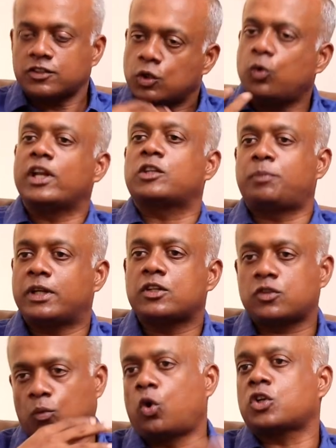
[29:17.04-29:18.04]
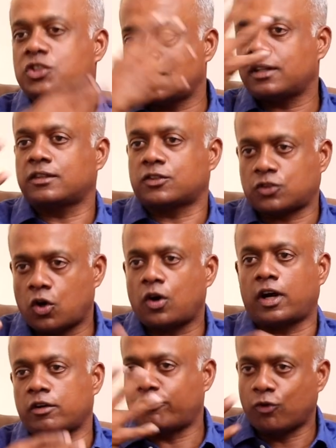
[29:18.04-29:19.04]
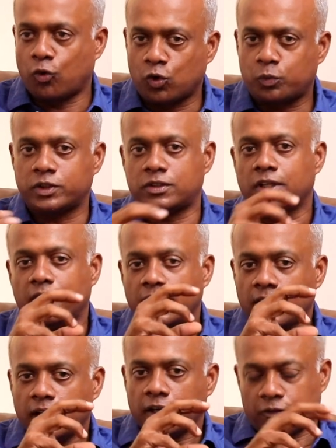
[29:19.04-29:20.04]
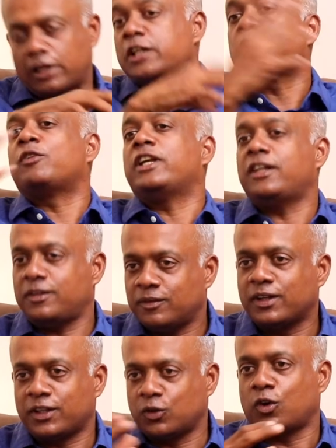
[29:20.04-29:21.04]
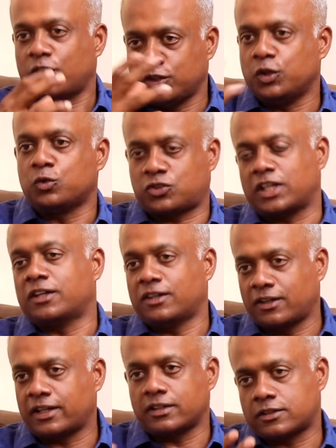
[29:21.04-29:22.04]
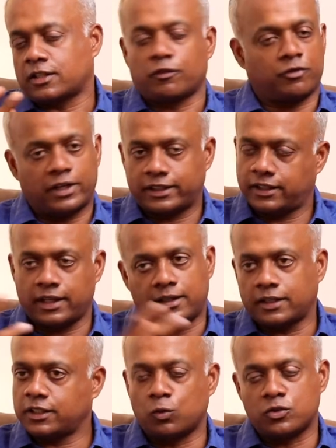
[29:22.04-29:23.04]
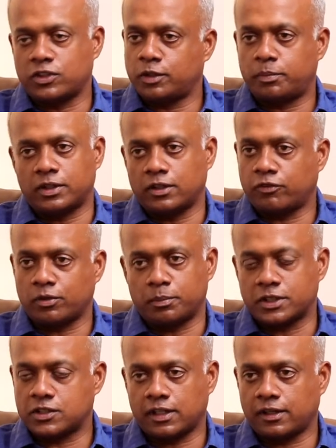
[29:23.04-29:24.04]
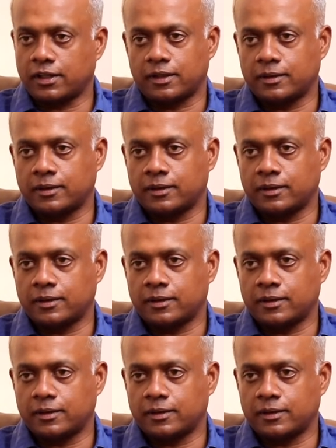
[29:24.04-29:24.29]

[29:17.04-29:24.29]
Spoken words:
just the whole experience of watching the song unfold with relatively, you know, a new singer and stuff like that. I think Un Siripenil from Pachik.